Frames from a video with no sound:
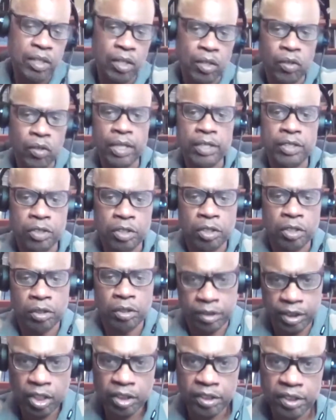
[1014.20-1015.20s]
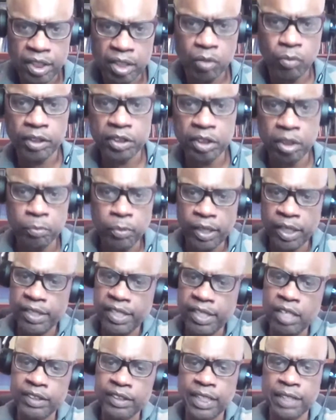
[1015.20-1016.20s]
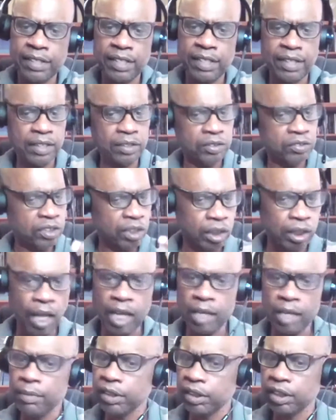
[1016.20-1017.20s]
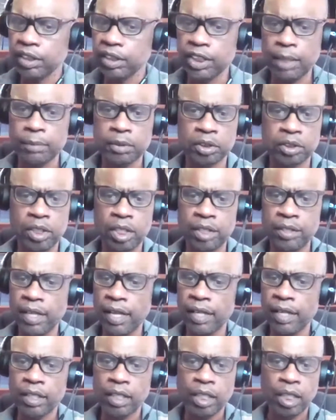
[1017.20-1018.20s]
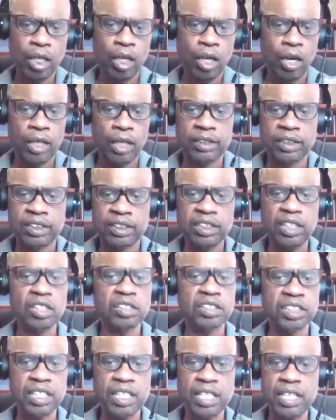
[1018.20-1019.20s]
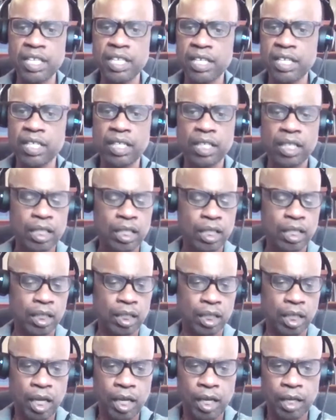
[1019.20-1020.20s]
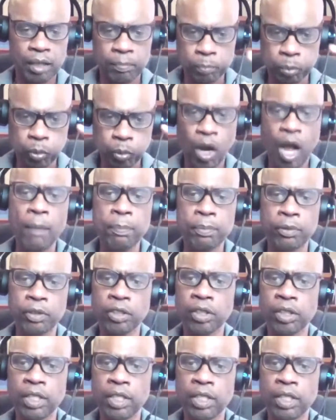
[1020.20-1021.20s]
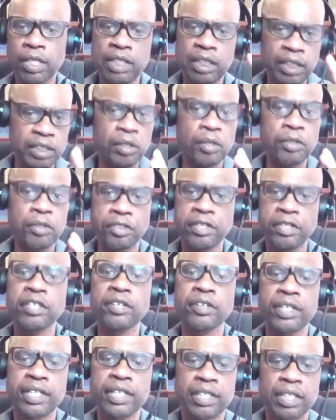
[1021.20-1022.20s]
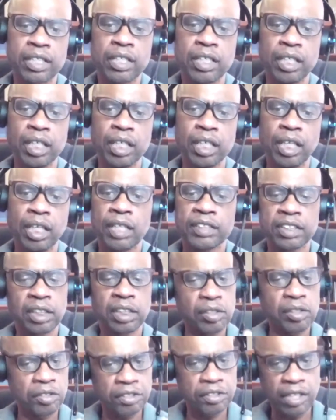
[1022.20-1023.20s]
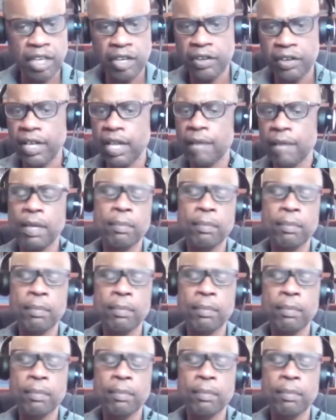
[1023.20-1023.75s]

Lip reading: go ahead and do the CRT question and break it down, because I think there's a lot of misconceptions of that. Our CRT proper is a legal theory. It's a legal theory, and